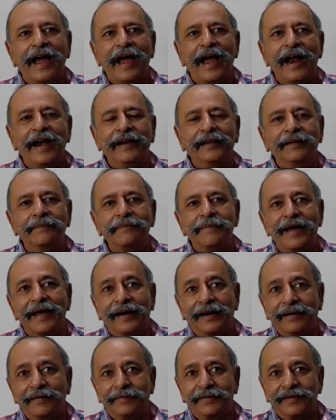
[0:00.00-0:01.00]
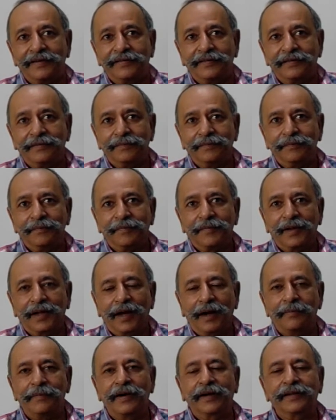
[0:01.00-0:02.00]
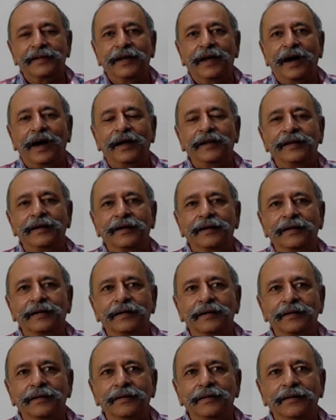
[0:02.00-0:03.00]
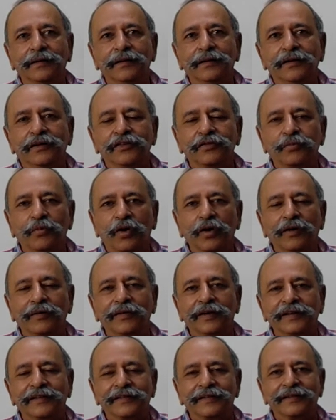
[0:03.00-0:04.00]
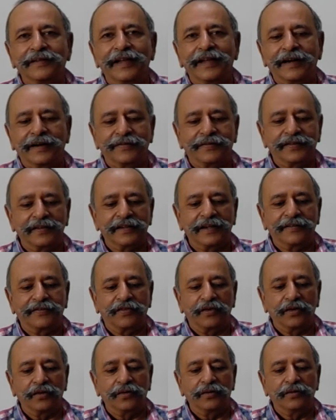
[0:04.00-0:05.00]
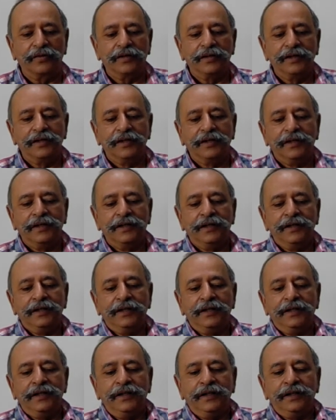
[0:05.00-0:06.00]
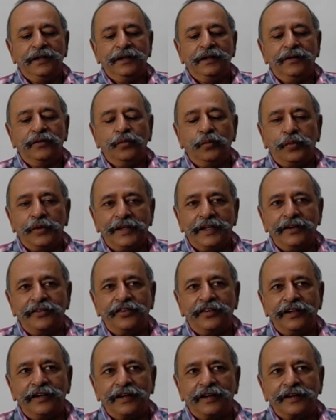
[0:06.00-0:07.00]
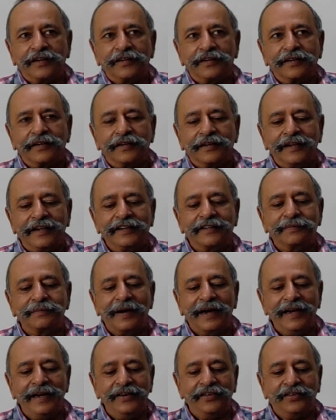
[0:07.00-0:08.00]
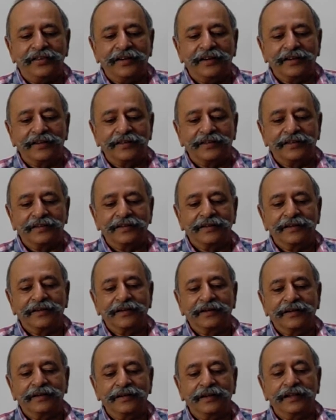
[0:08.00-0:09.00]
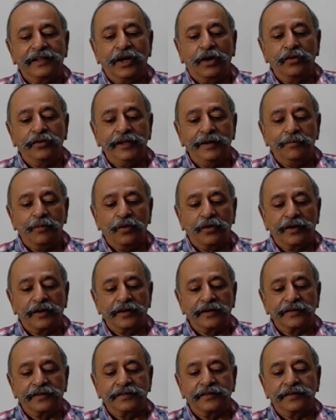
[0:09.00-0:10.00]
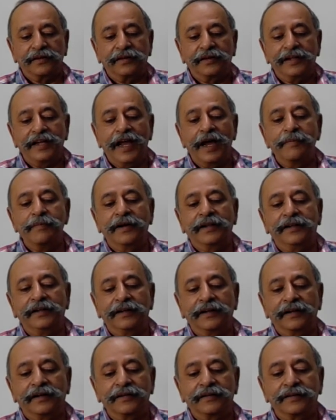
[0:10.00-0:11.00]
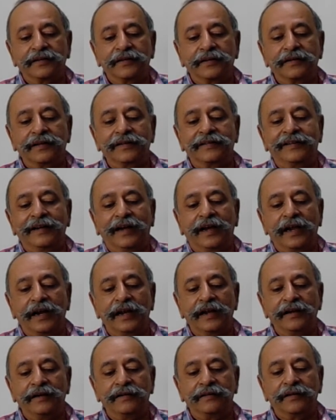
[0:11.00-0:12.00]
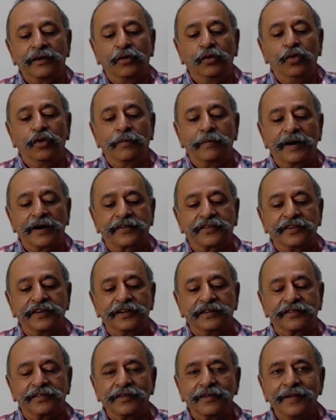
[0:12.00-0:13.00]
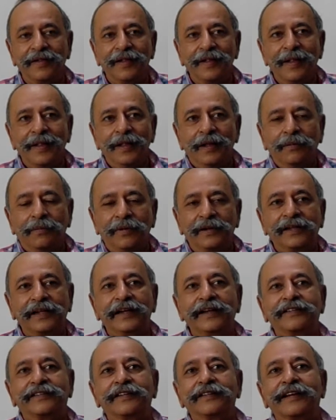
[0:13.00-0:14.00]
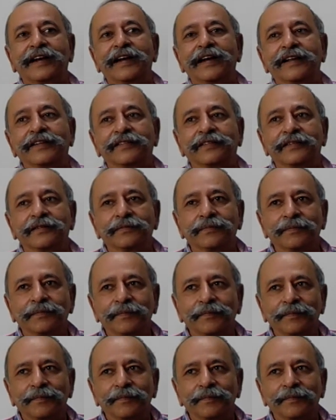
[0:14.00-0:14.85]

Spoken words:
and the Barelvis, among the other smaller ones thereafter that follow. Within Shias, the Ismaili Shias, the Dawoodi Bohras, the Ahmadiyas, the Zikris, the Nur Bakshis, well, the list is endless.